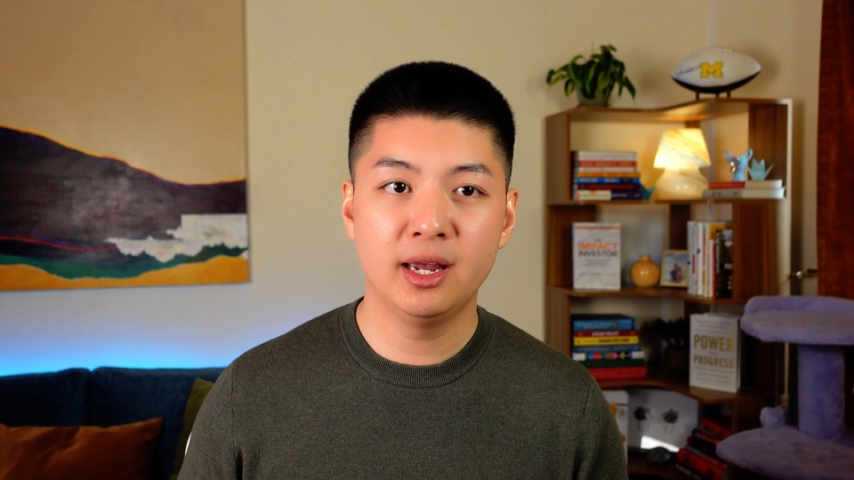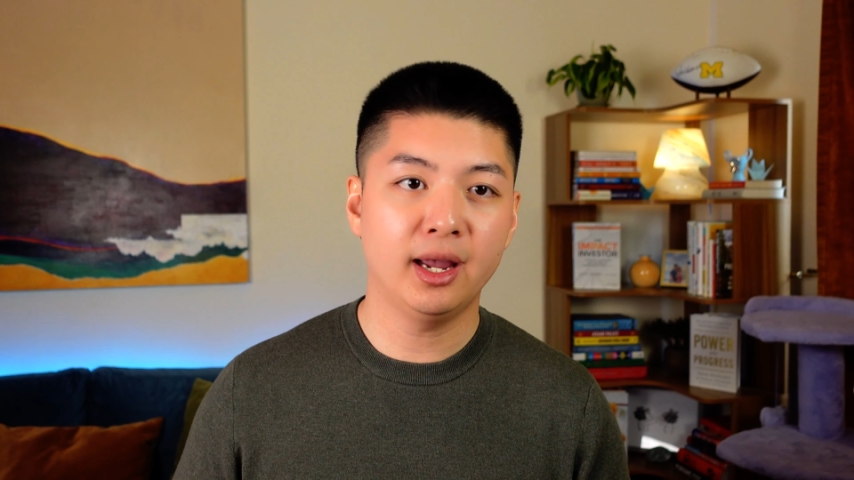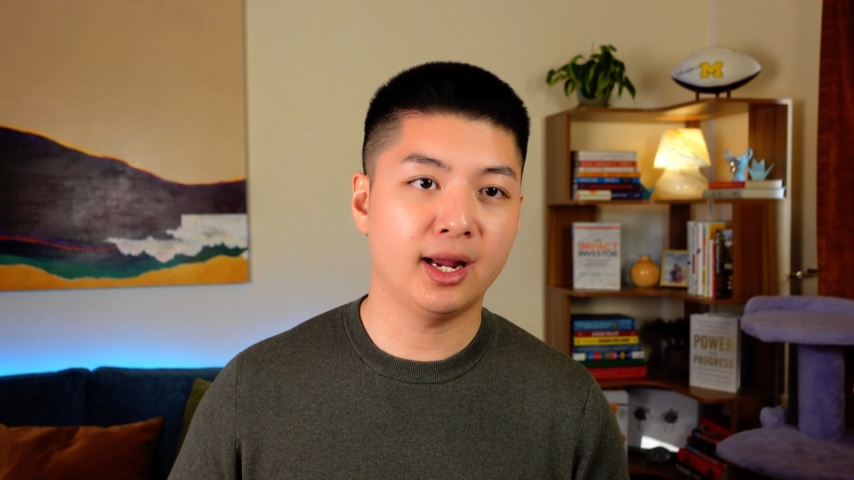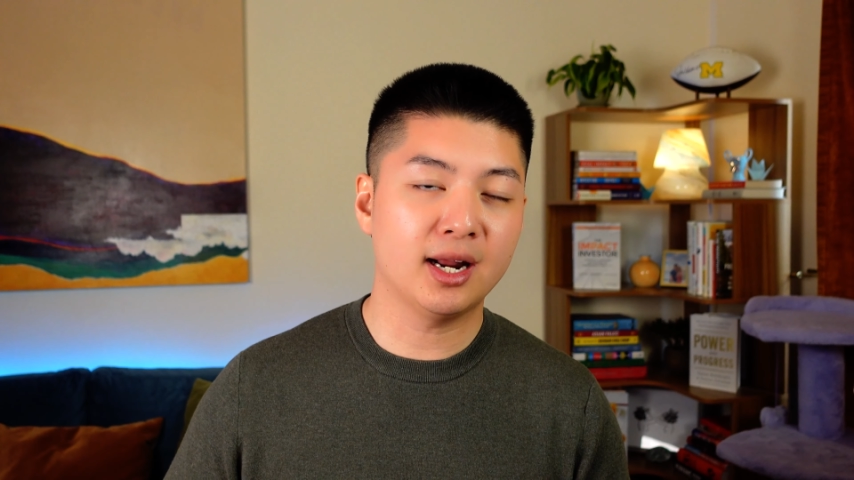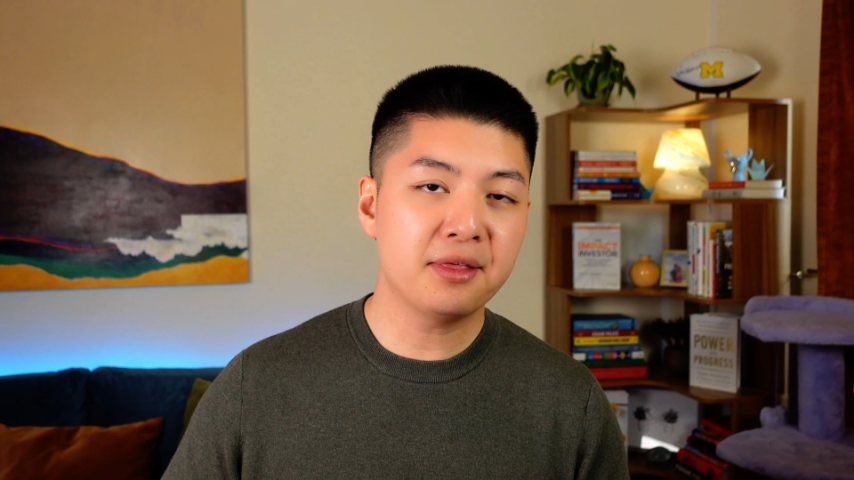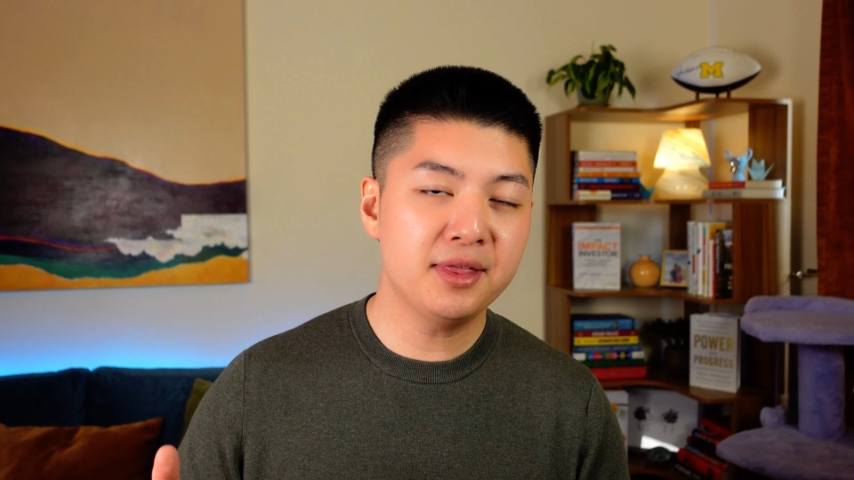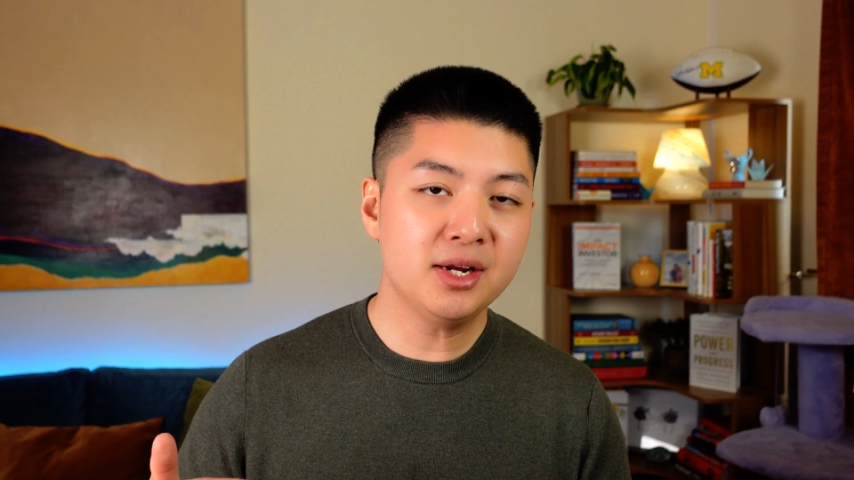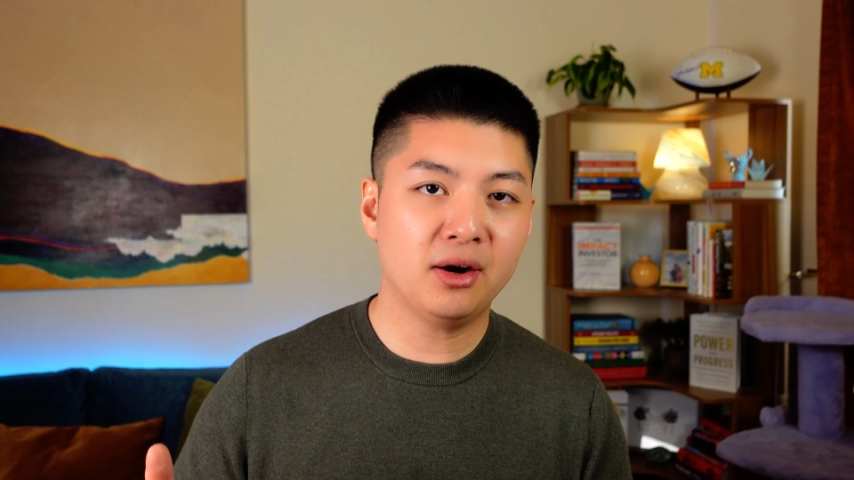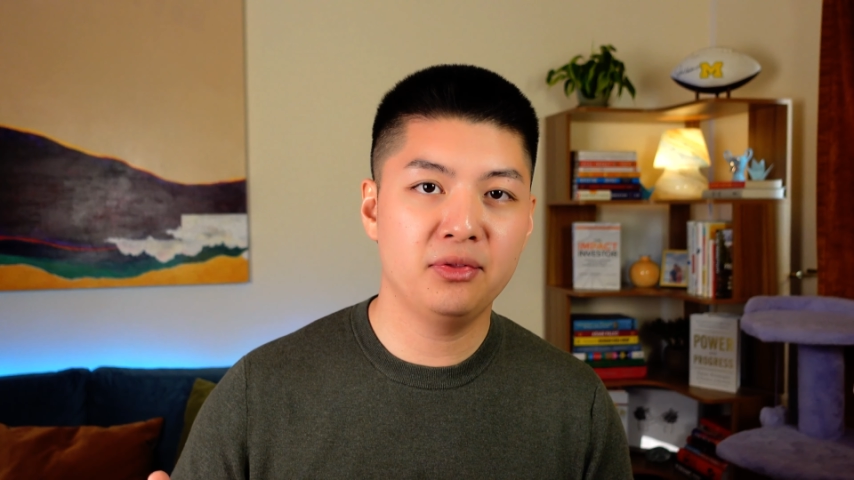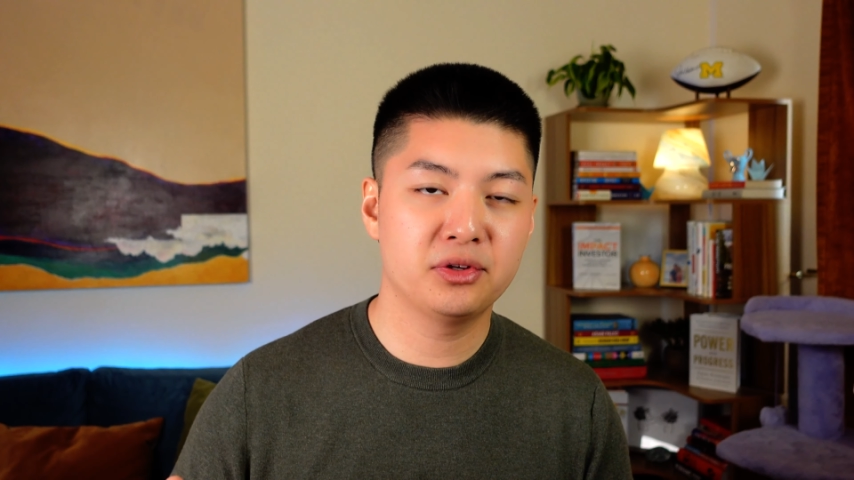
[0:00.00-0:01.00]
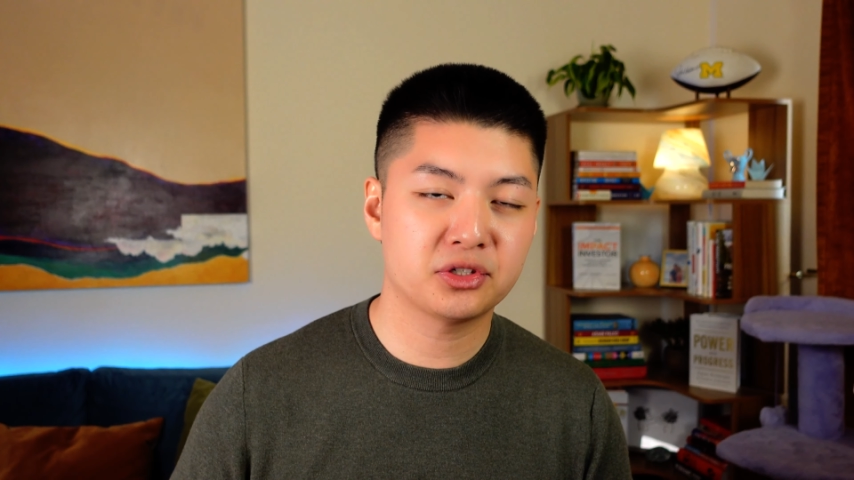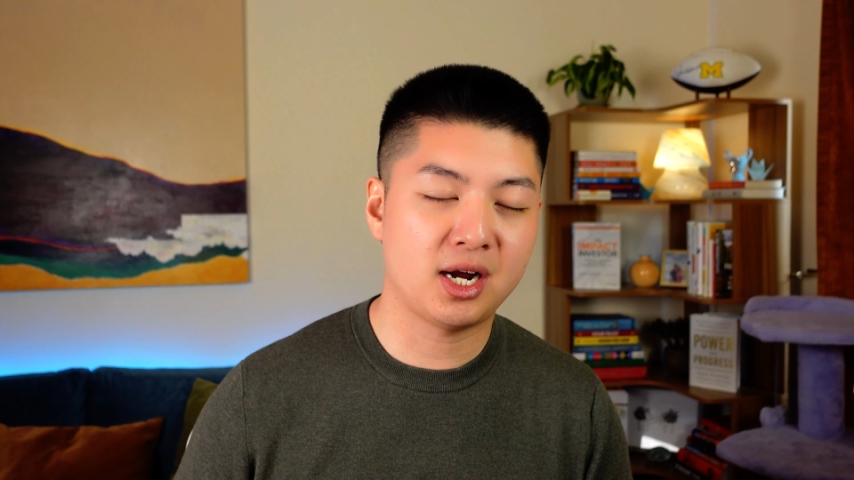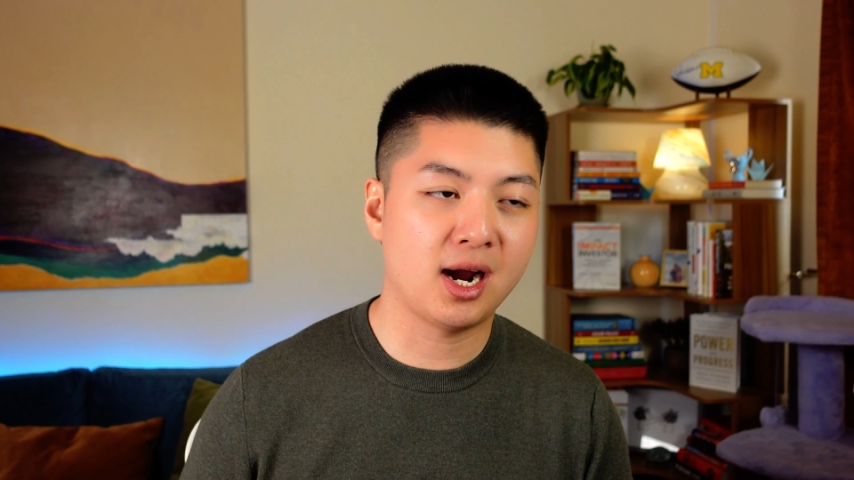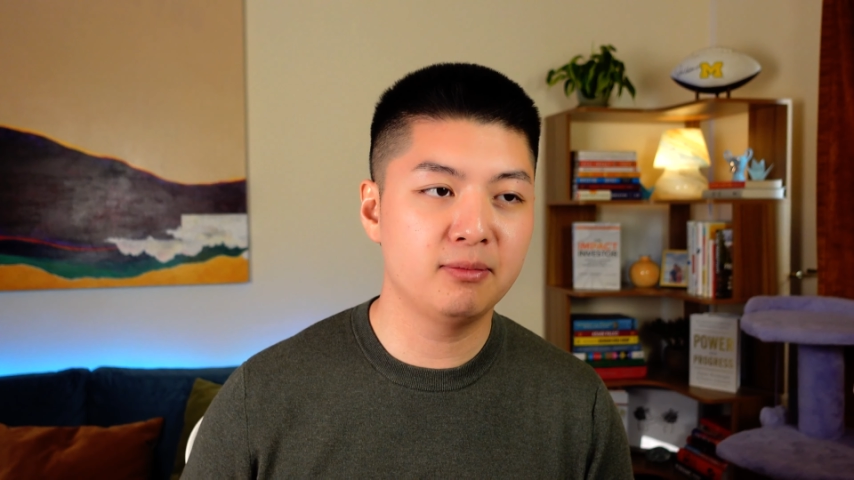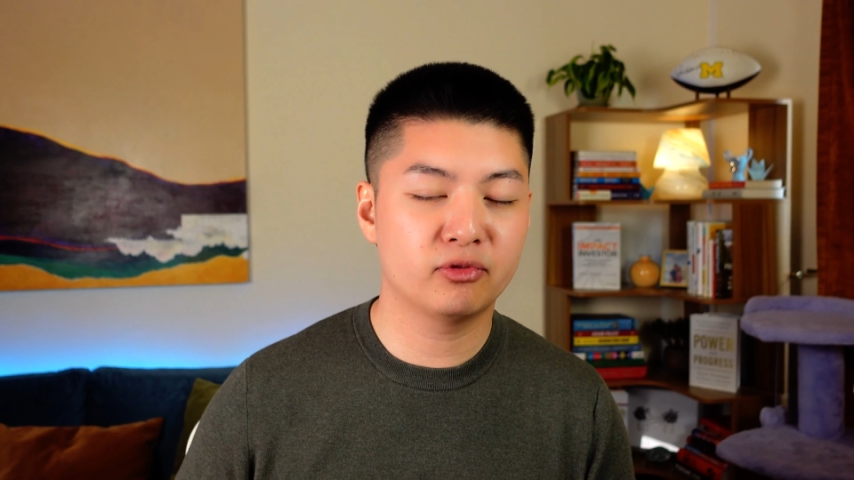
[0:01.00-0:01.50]
And I think on this
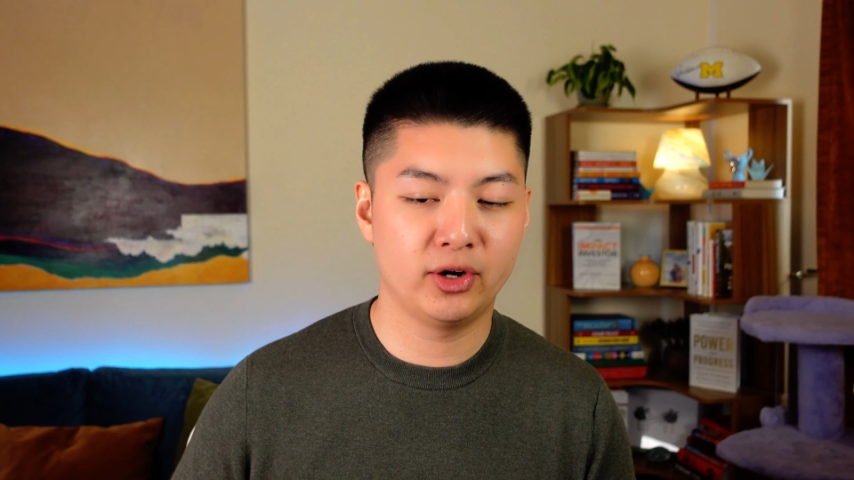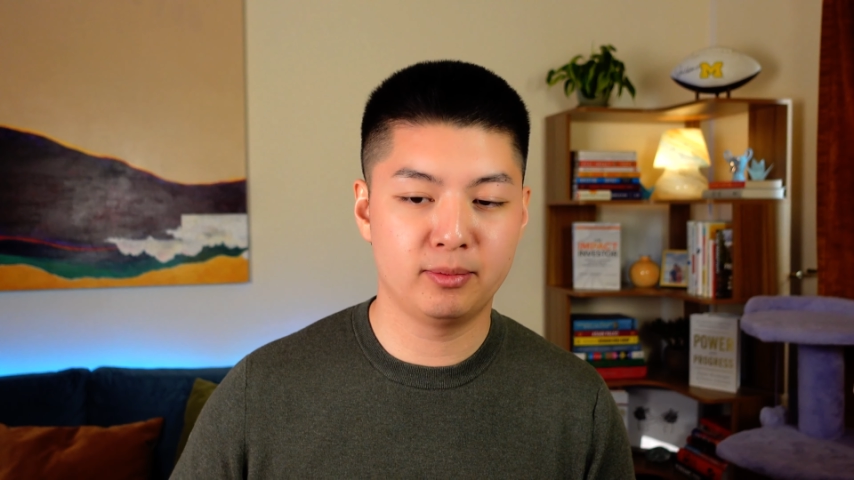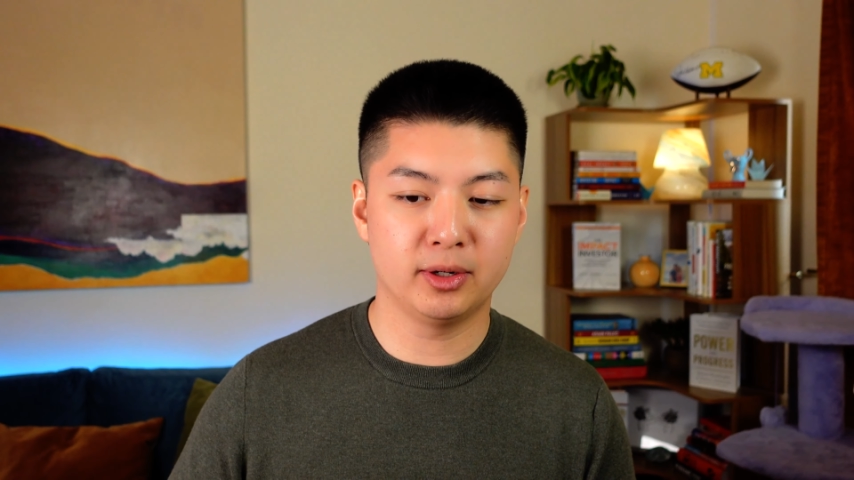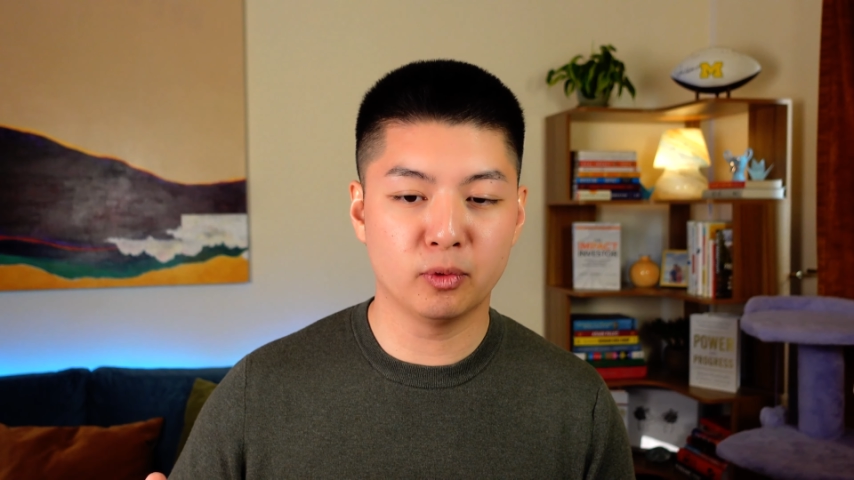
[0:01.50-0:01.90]
time frame in